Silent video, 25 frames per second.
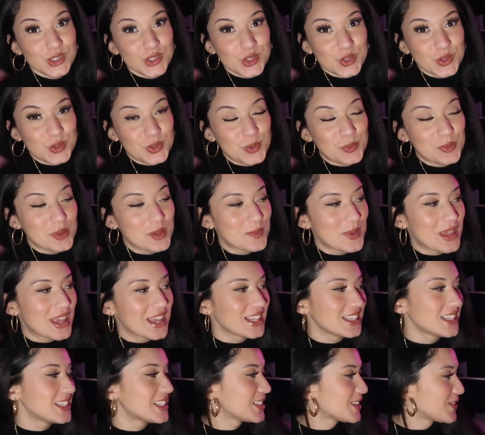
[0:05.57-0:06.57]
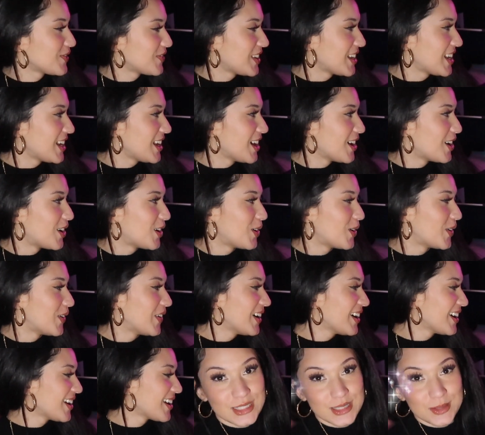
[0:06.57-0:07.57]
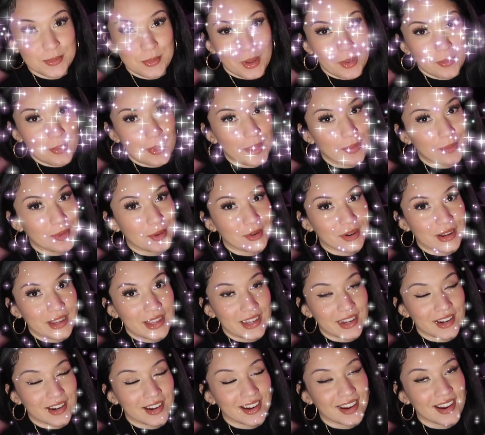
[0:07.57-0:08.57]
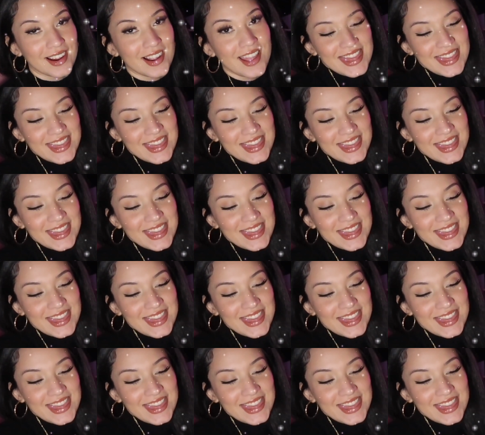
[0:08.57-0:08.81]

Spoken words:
to be making this video. This is my baby right here.